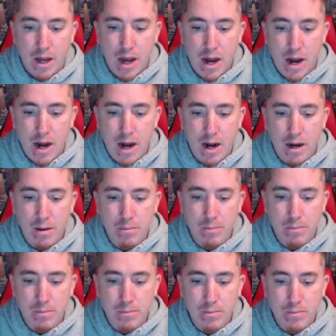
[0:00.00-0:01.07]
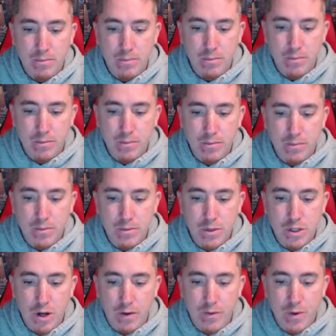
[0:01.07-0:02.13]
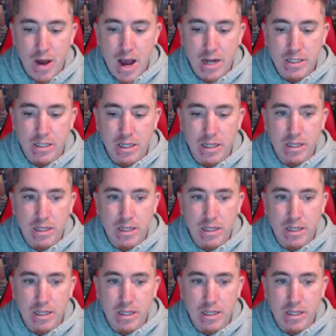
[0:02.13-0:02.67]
Um, so if you actually